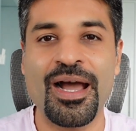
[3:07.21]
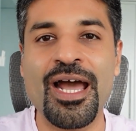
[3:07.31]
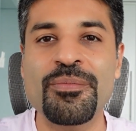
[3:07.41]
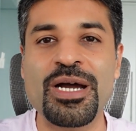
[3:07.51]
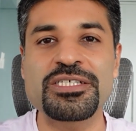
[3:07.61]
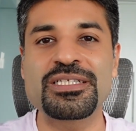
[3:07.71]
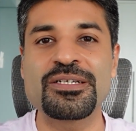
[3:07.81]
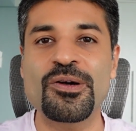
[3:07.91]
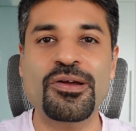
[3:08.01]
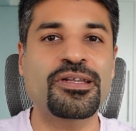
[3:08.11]
I am
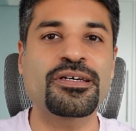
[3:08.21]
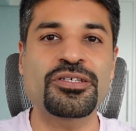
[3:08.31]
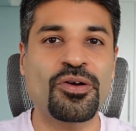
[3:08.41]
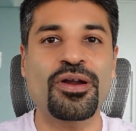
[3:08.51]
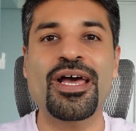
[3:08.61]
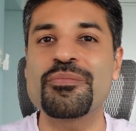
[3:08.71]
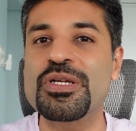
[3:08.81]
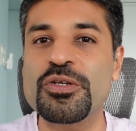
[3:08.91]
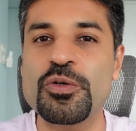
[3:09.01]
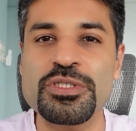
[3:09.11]
Ashdin Doctor, your
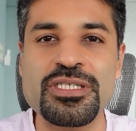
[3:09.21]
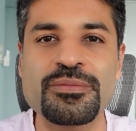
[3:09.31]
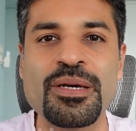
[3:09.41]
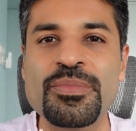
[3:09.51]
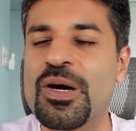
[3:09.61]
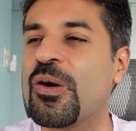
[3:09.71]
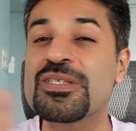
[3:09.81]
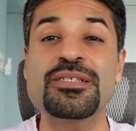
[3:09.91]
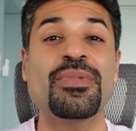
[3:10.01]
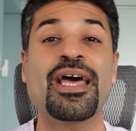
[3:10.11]
habit coach, and remember
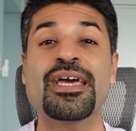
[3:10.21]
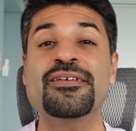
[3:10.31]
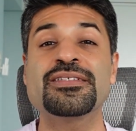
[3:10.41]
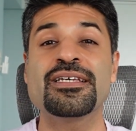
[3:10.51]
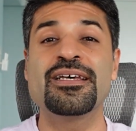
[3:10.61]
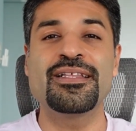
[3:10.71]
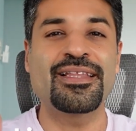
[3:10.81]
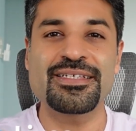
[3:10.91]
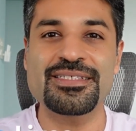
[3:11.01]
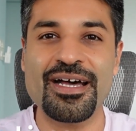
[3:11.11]
awesome lives,
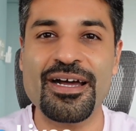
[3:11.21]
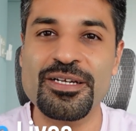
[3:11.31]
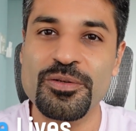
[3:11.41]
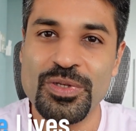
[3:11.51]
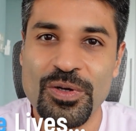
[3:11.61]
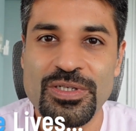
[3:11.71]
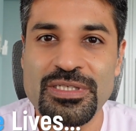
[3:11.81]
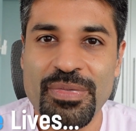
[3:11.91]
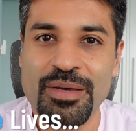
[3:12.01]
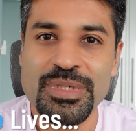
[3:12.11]
they start with
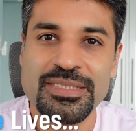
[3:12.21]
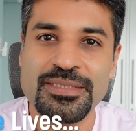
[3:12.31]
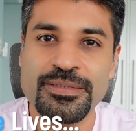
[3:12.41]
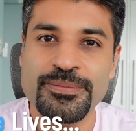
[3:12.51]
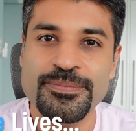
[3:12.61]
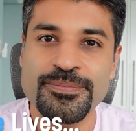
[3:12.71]
awesome habits.